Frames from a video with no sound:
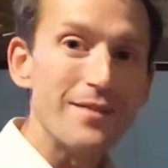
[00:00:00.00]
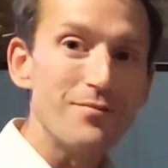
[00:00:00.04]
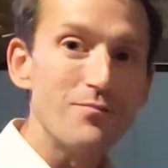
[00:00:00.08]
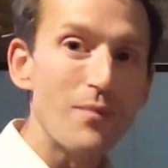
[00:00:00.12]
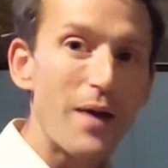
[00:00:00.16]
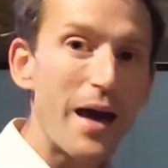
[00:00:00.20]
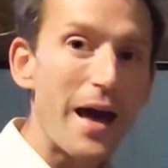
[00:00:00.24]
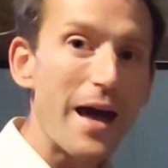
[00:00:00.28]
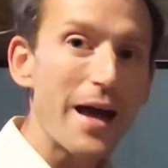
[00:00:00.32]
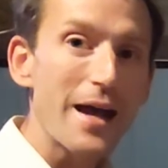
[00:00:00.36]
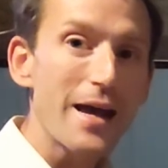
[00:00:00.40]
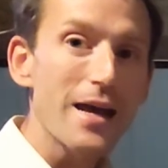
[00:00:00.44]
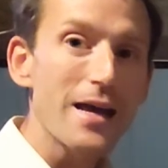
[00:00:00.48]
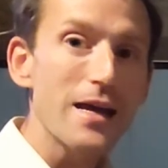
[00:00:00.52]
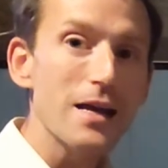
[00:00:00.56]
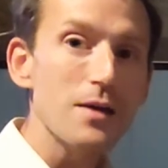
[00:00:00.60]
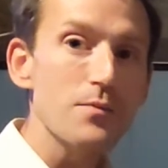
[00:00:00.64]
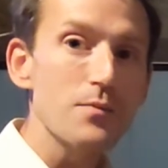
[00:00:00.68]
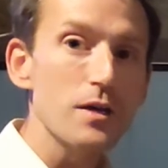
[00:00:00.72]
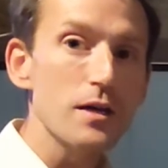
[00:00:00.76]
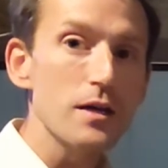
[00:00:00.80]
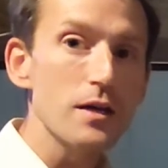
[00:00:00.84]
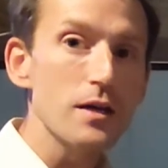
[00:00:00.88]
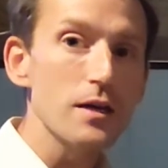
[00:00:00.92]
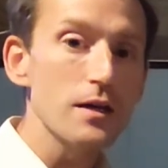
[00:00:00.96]
and
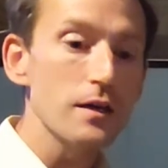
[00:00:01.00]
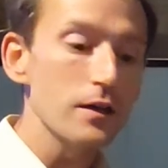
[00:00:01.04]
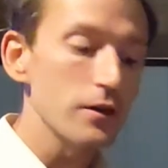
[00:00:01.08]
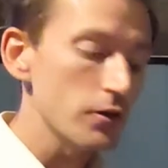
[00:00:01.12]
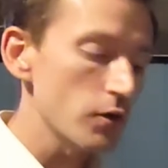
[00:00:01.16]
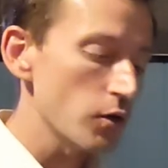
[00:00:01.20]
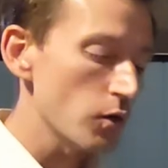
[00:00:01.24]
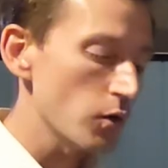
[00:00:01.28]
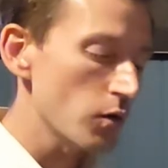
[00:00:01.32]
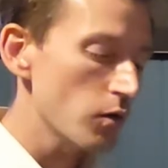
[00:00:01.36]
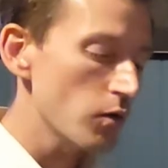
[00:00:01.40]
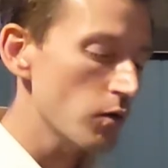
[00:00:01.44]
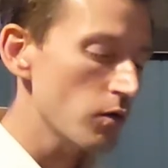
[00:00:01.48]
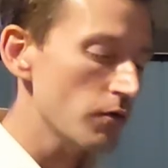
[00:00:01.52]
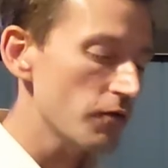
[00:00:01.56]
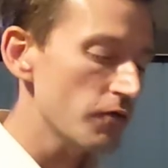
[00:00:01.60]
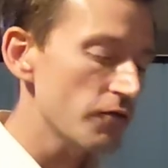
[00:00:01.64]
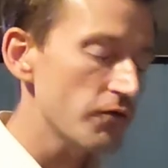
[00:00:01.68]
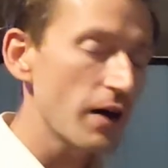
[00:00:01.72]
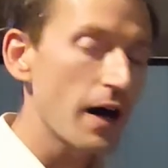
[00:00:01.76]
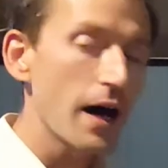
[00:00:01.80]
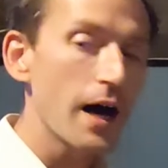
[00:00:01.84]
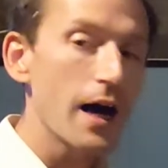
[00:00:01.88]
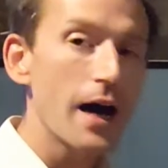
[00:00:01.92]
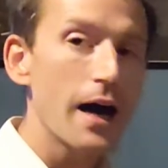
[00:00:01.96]
maybe you'll
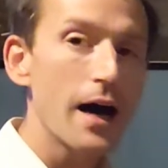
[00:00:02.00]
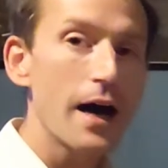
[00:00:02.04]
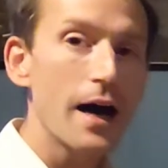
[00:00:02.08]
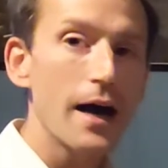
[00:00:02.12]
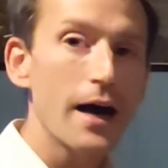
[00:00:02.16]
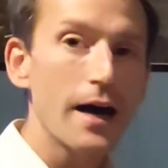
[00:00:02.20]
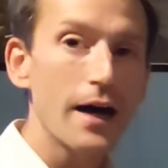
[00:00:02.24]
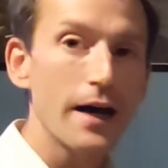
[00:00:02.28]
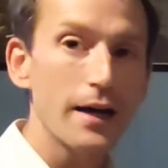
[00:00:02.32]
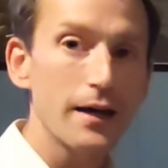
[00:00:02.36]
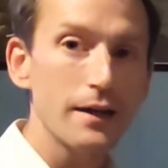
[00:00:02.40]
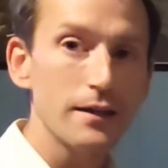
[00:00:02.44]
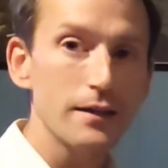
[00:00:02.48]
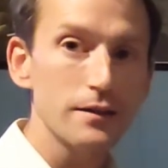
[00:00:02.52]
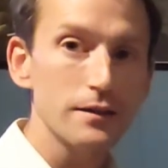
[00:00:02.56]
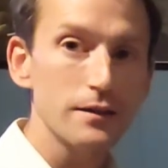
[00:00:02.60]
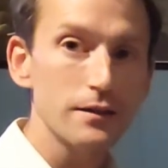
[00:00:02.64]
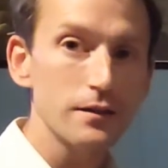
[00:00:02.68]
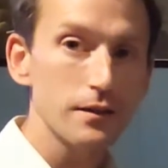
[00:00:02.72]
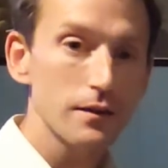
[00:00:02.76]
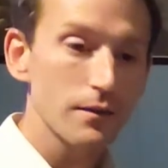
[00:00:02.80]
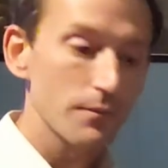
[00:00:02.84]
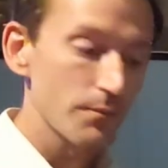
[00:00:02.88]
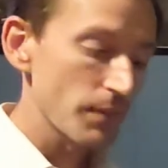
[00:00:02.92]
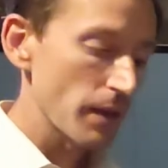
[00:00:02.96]

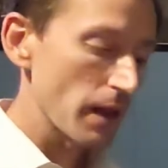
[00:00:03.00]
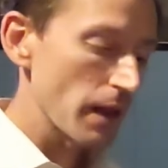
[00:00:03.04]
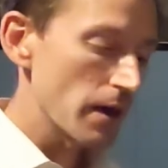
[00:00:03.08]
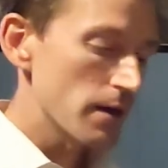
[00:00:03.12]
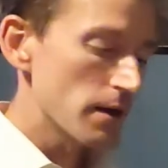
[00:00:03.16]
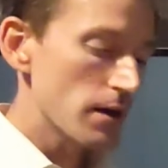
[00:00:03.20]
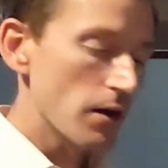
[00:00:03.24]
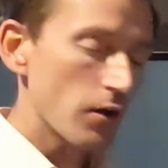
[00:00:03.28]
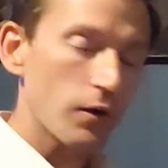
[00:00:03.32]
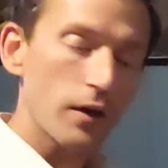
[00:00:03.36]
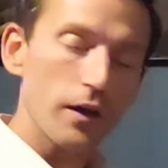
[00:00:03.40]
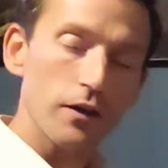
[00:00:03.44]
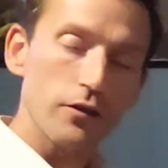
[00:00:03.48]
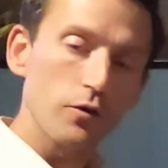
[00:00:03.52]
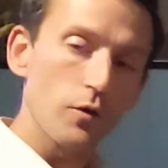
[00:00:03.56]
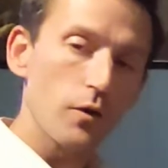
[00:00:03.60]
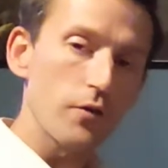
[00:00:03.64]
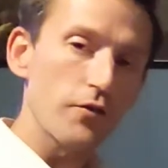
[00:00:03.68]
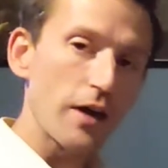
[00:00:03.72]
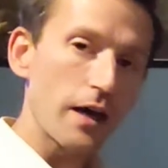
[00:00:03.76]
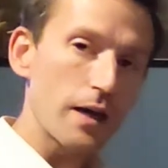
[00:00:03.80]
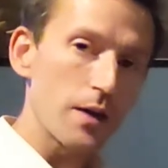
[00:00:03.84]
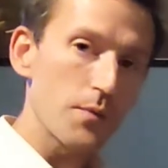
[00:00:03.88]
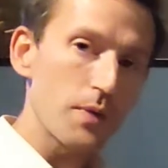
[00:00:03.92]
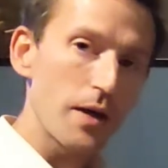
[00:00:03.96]
find. Okay, so
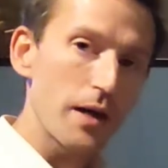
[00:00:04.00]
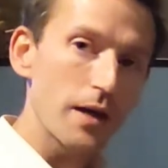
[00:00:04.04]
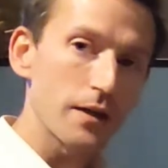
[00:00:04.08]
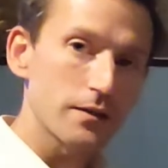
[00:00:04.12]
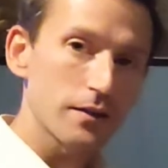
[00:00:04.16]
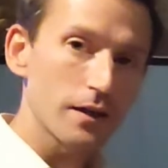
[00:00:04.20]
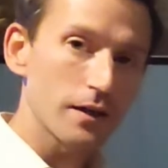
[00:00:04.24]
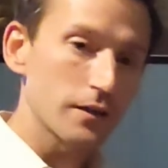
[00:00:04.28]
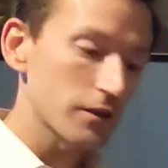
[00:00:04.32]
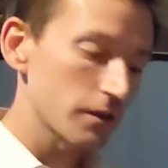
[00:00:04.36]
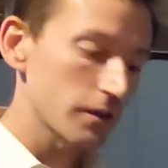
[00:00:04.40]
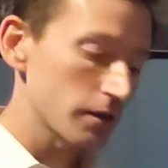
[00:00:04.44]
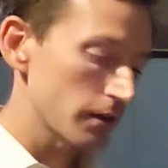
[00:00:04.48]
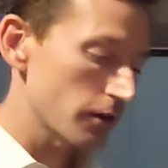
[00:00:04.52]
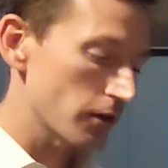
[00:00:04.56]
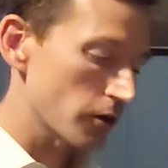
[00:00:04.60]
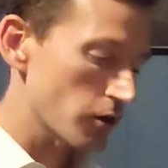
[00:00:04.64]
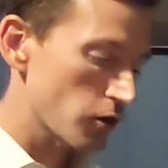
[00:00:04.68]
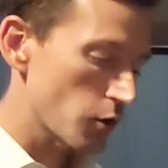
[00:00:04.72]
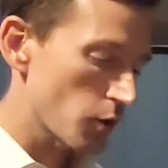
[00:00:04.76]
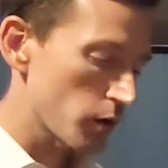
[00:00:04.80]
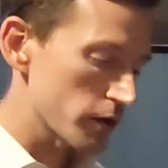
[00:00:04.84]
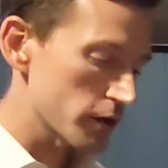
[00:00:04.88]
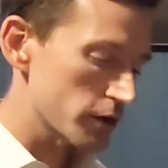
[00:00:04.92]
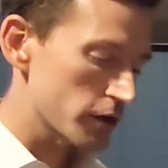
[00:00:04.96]
we've got to pay attention to the
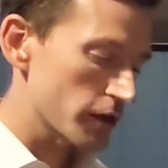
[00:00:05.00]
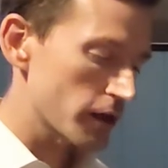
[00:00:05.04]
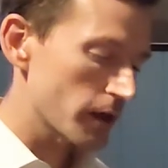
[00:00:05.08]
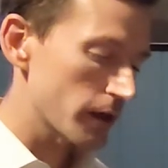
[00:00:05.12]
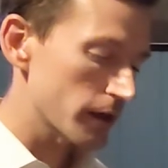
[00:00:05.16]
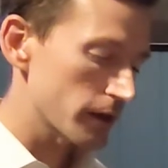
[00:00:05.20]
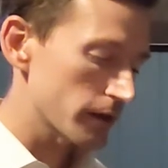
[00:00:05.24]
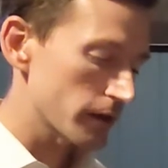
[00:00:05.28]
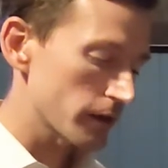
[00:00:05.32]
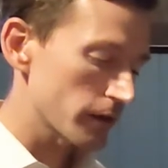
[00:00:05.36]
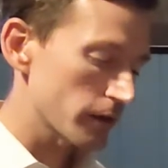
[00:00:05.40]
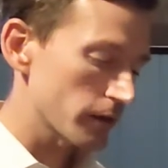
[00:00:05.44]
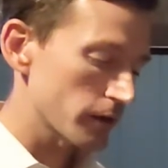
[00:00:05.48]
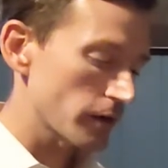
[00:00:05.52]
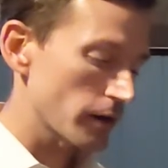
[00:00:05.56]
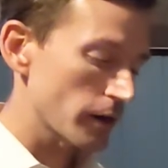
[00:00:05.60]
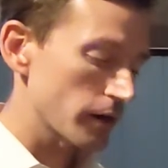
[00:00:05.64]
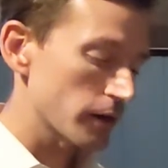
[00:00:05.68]
chord changes.